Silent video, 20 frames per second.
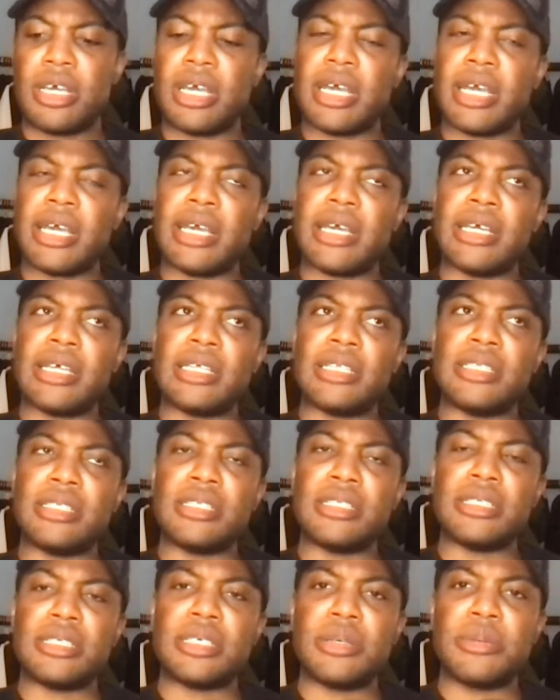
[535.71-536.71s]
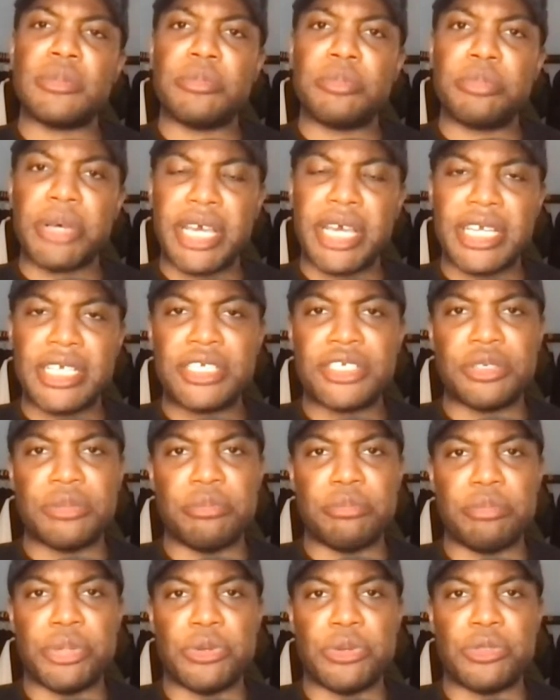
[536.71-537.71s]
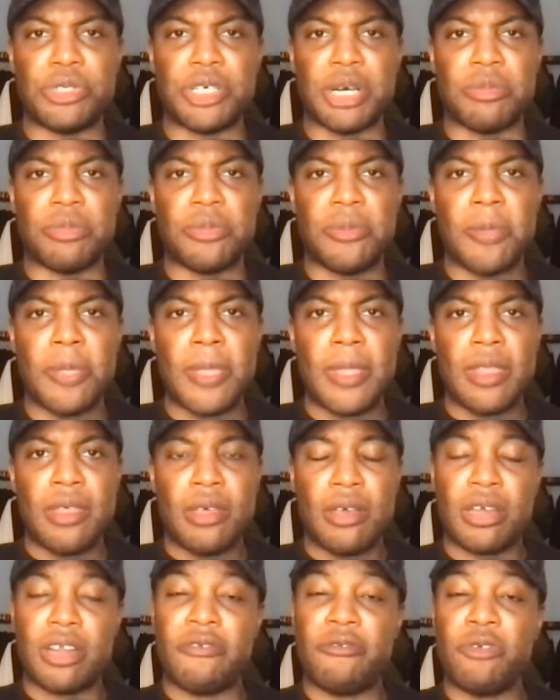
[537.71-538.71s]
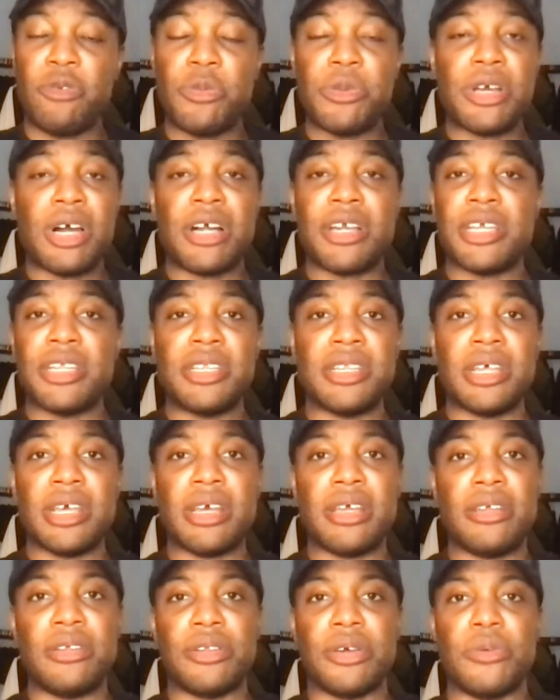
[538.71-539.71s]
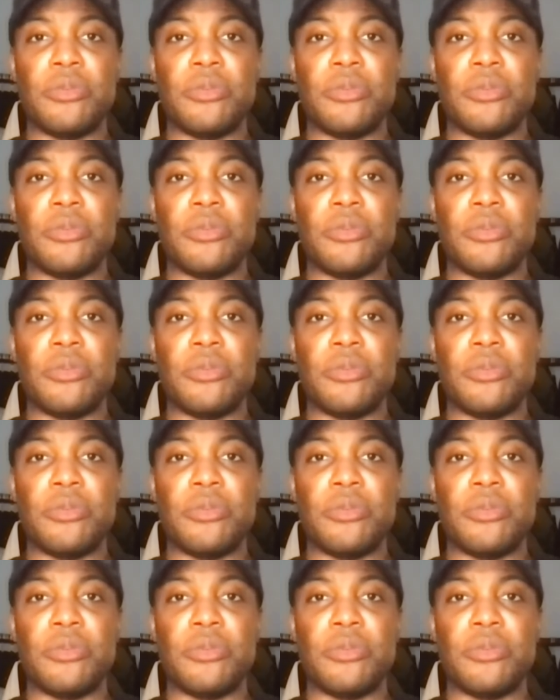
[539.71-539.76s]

and patient build up. And I thought we hung in there.